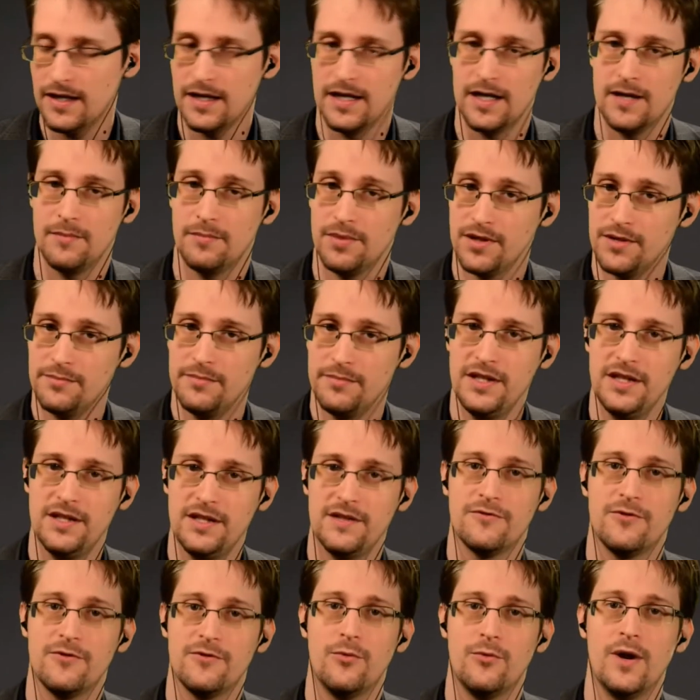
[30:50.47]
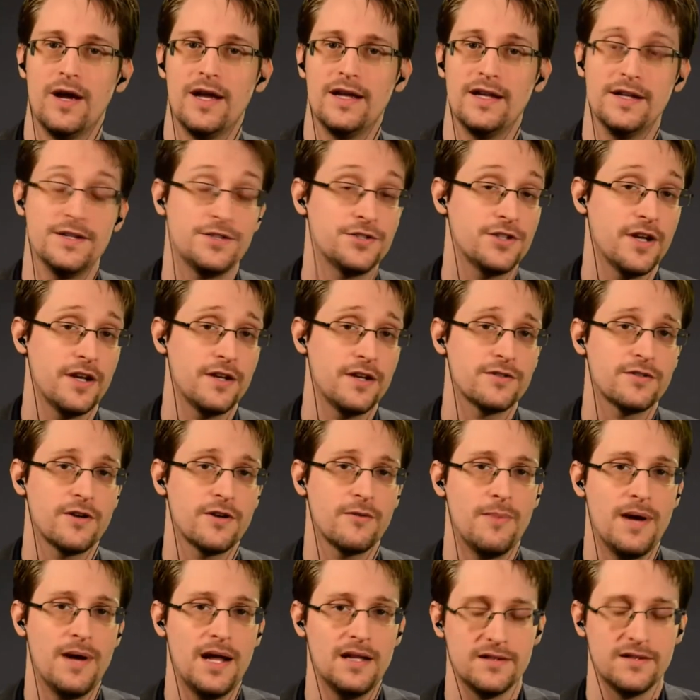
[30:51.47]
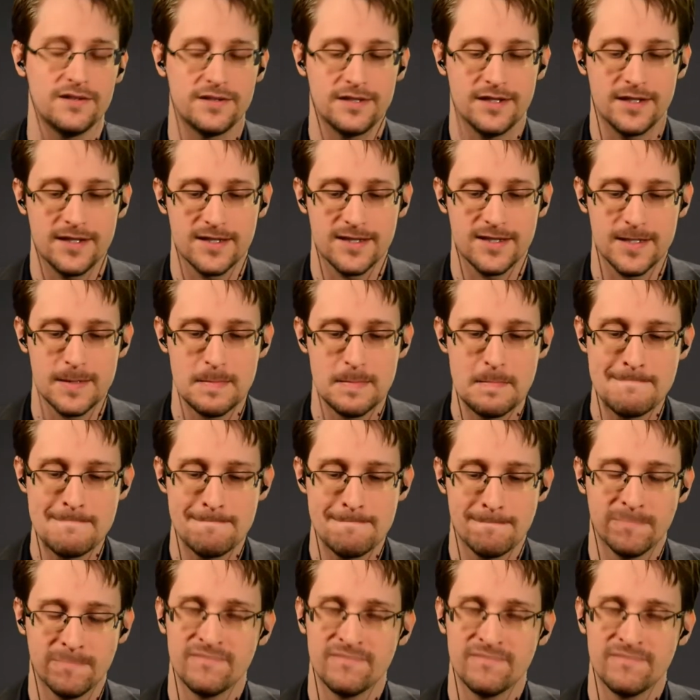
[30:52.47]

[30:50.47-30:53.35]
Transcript: but a meaningful way, it changed our politics.